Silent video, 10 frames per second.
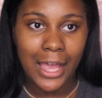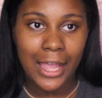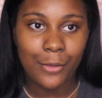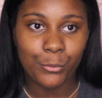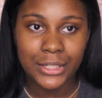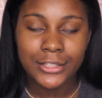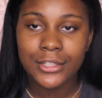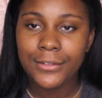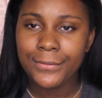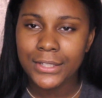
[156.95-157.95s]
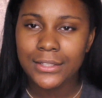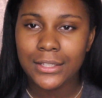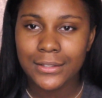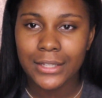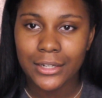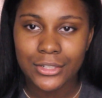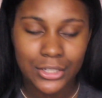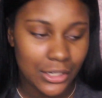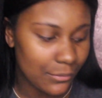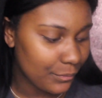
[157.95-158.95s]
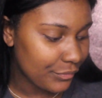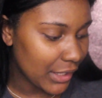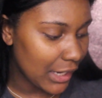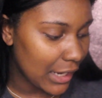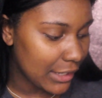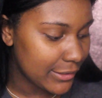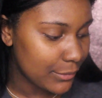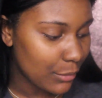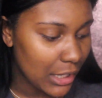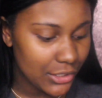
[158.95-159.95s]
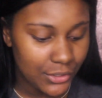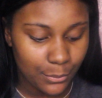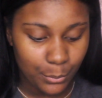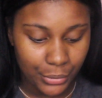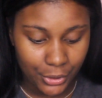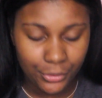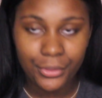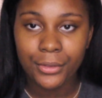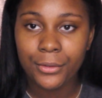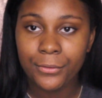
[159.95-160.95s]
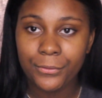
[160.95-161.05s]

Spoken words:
I went to the Fenty section and I swatched both